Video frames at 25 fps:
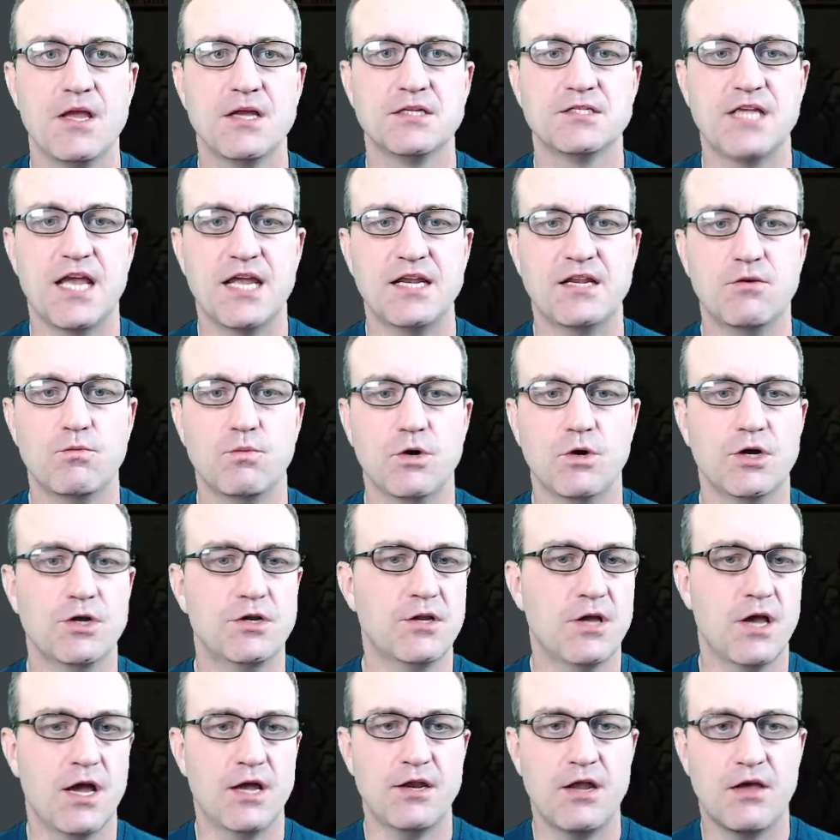Tainted
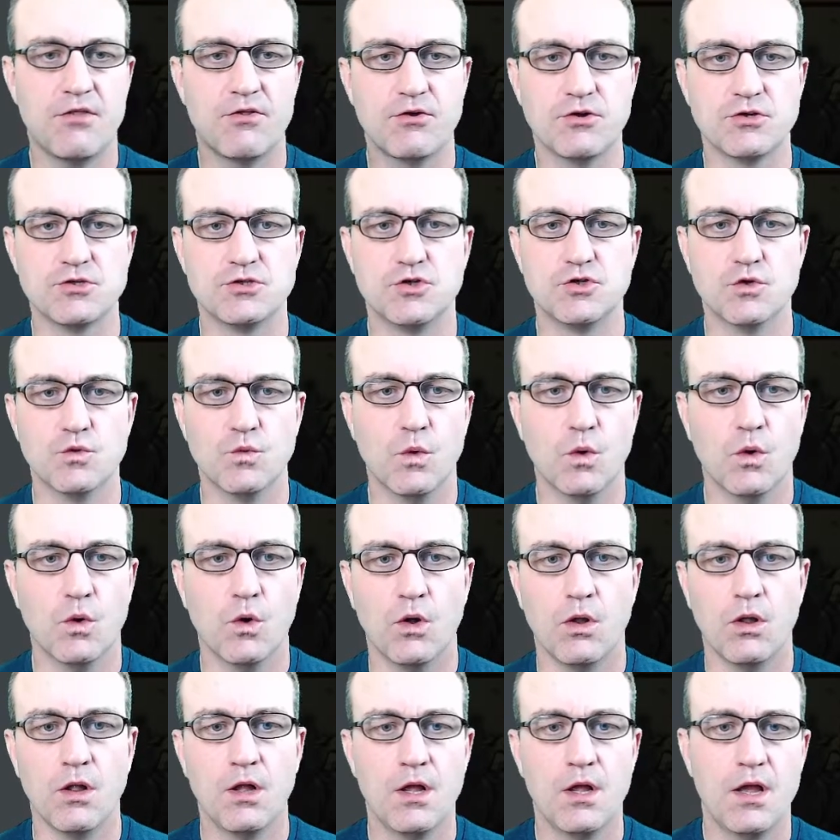Wood, another
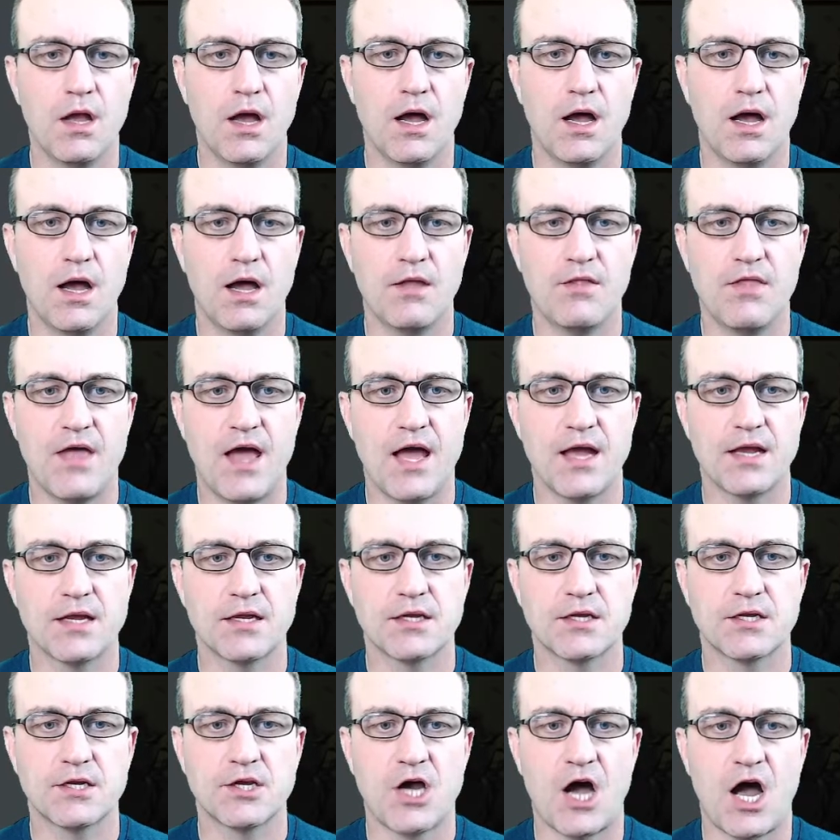duel that
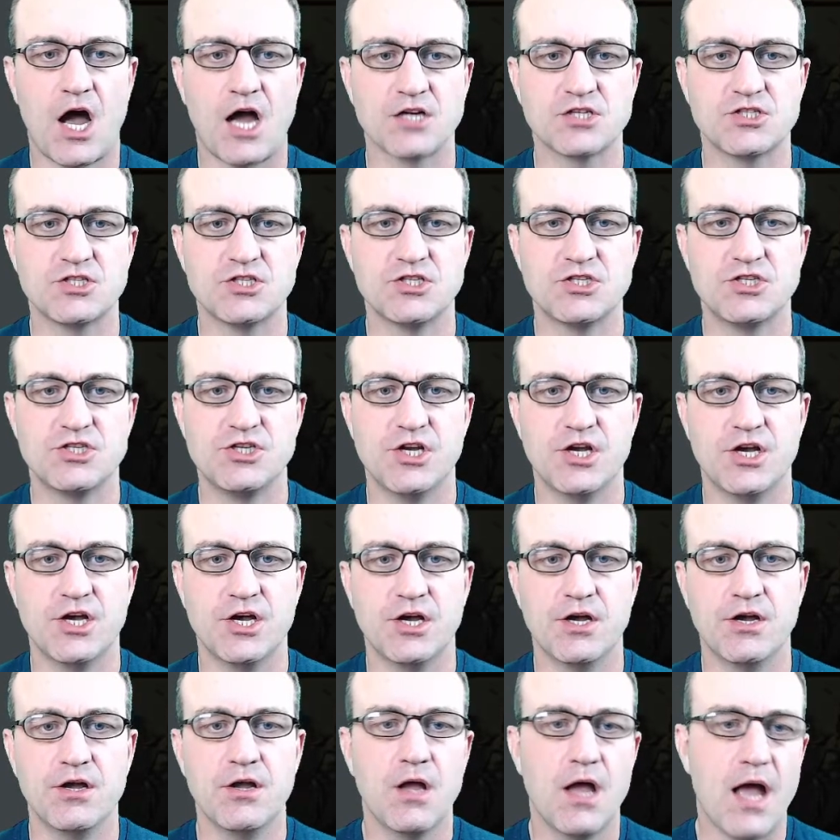costs
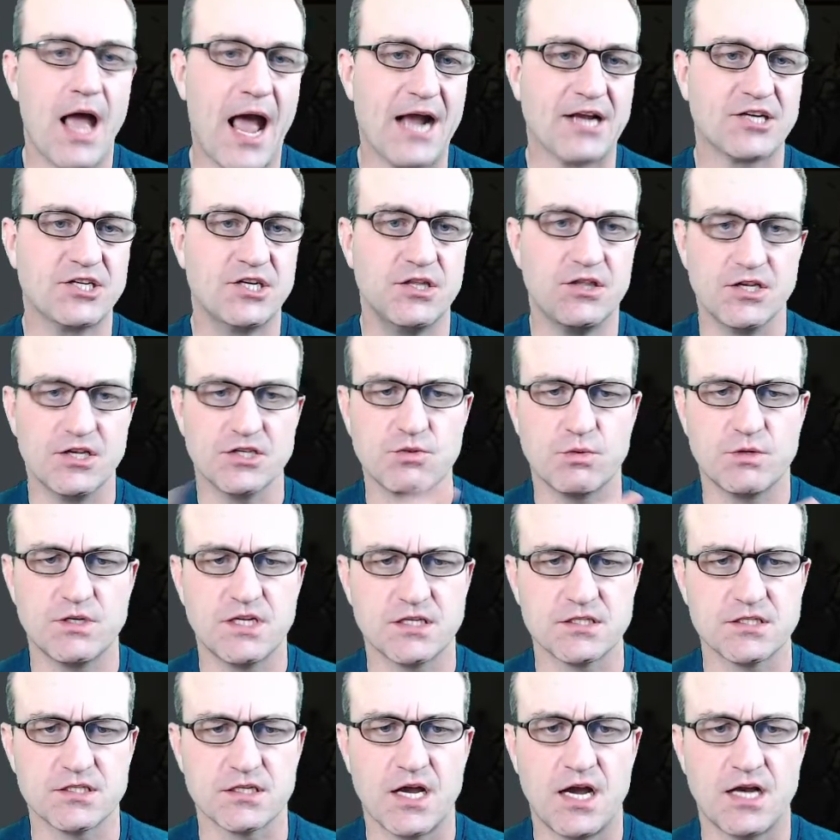you. Actually, this one
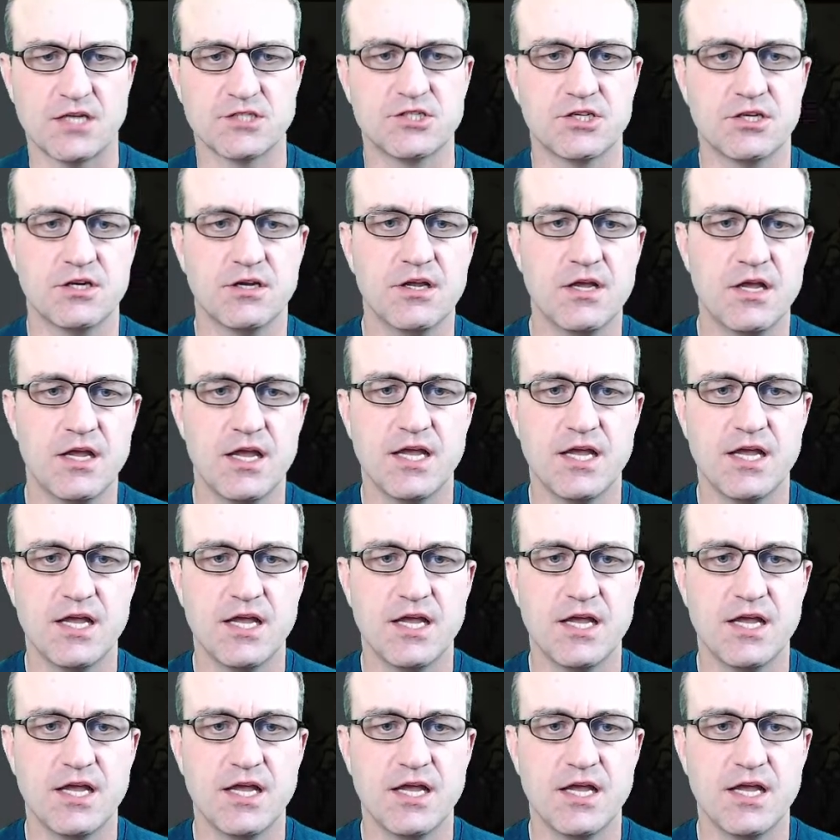doesn't cost you.